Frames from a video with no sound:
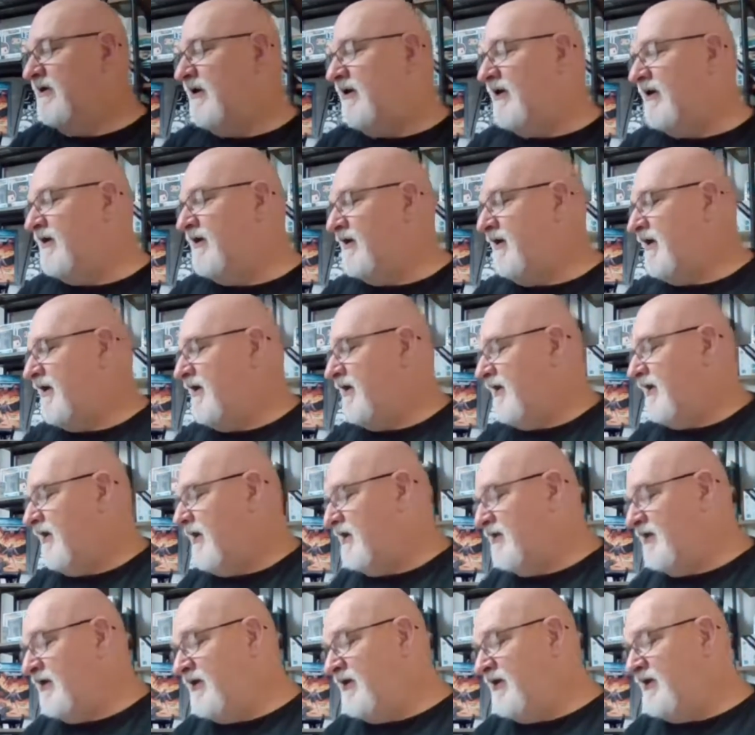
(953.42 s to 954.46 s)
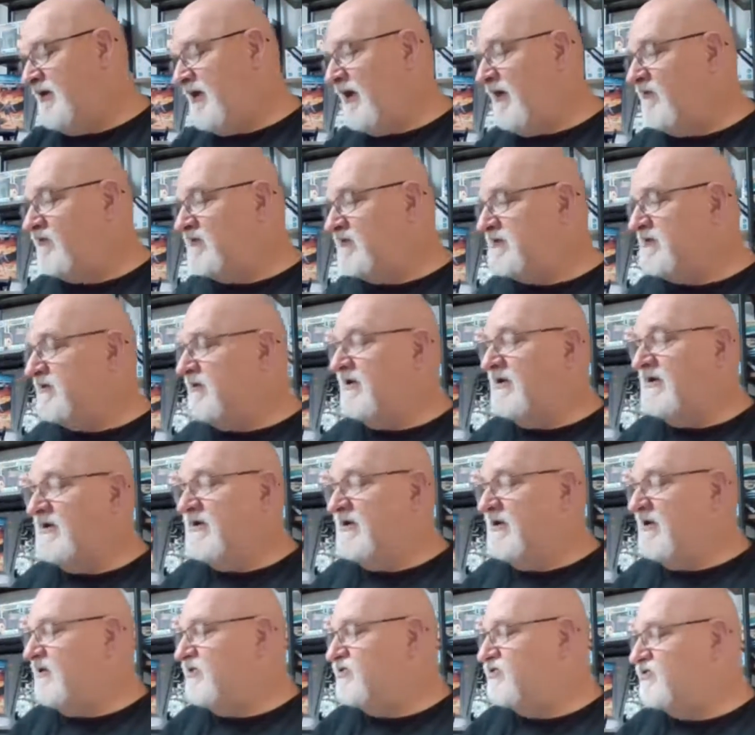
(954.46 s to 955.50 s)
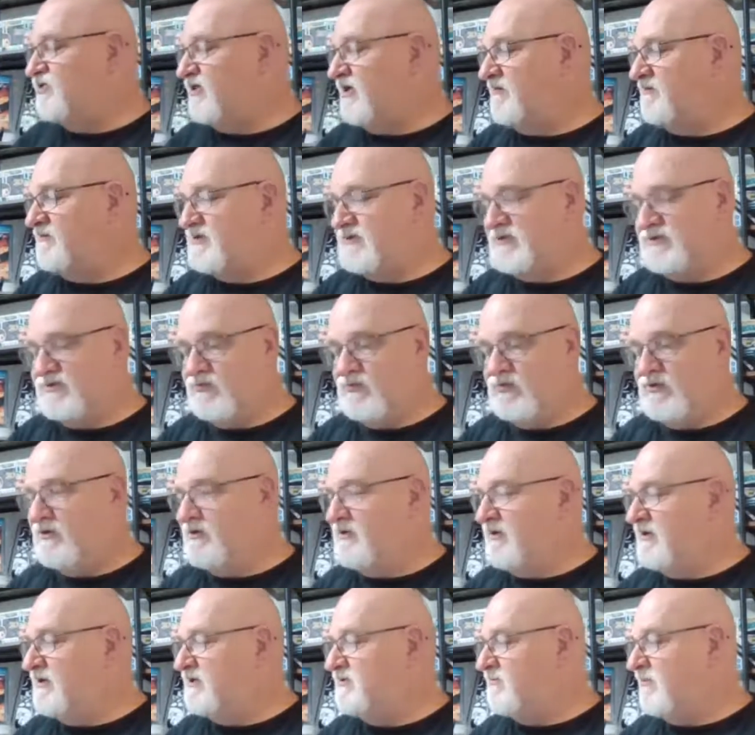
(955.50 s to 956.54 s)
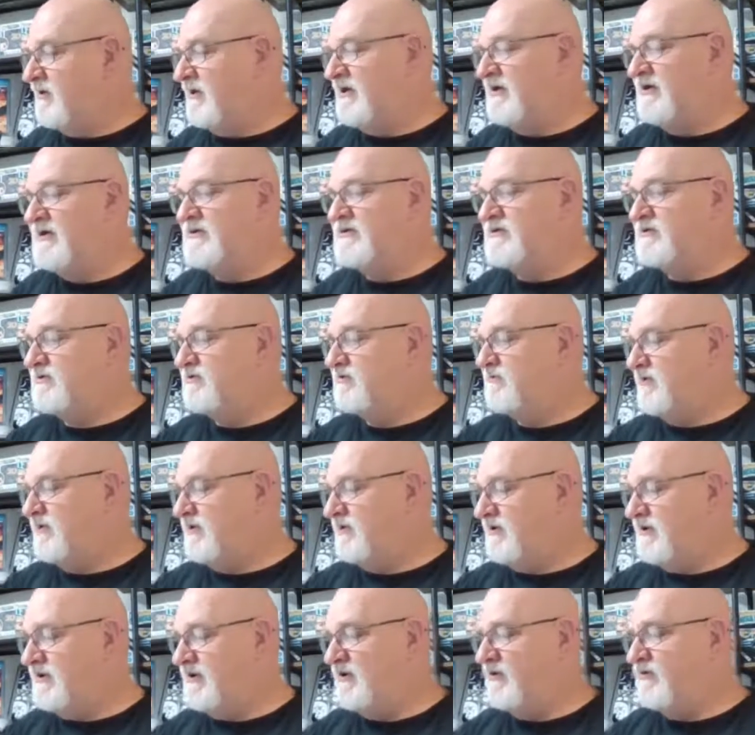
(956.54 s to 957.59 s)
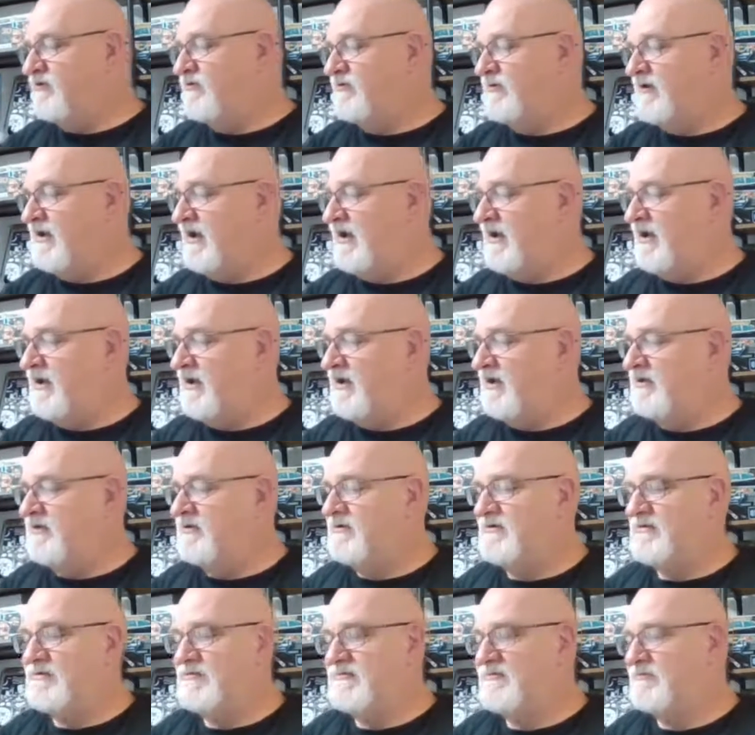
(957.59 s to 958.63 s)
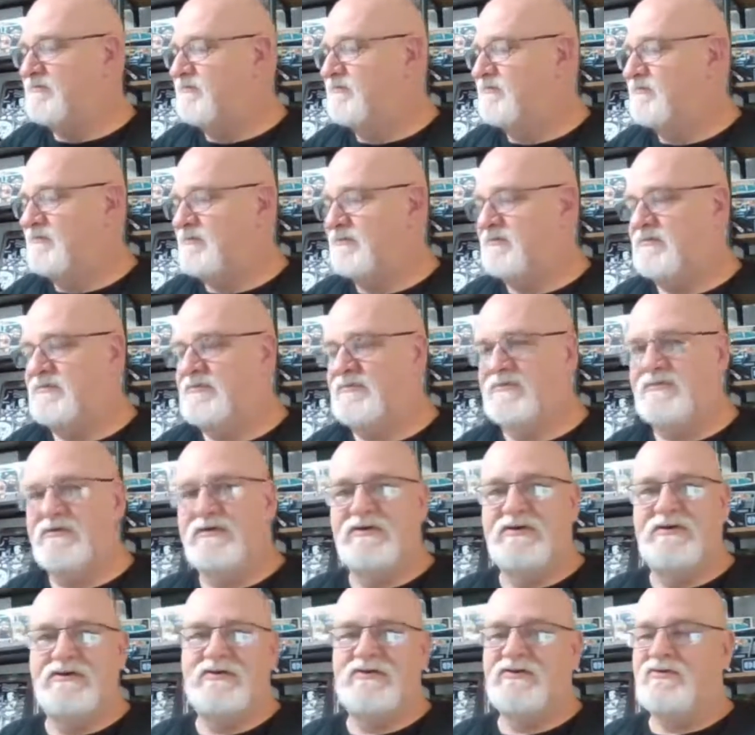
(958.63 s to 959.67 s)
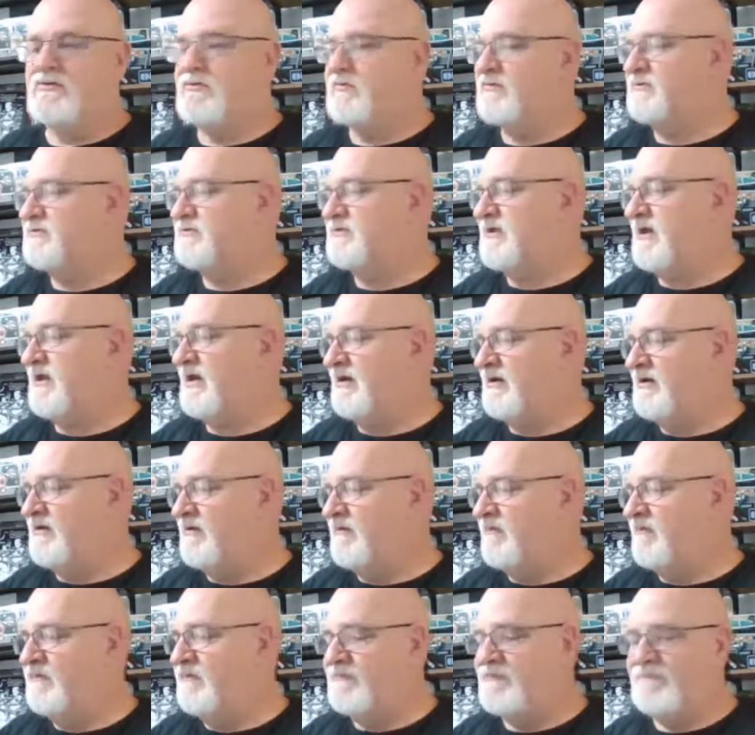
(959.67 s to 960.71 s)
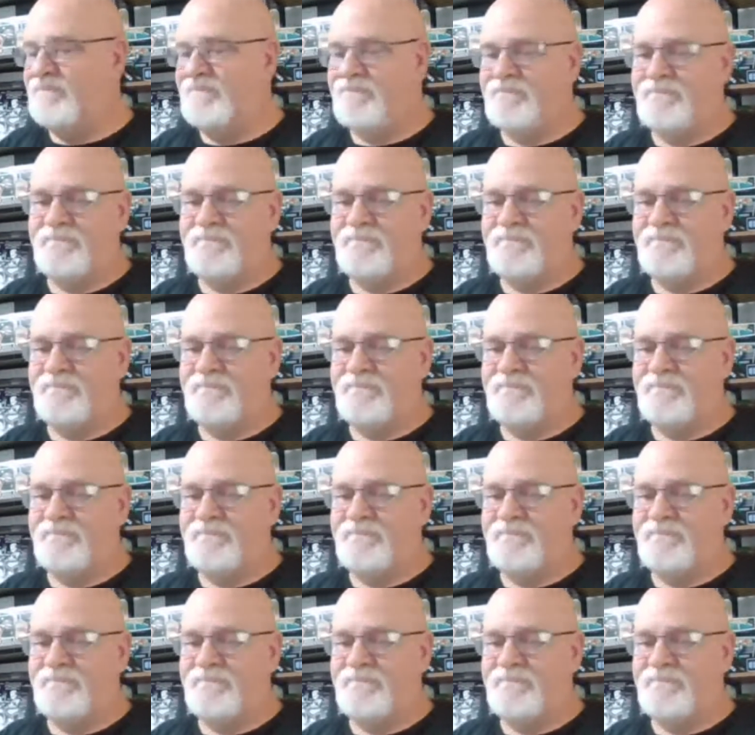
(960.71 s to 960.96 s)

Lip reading: All right, and then I was lucky. James swung these by to me the other day. A whole stack of them.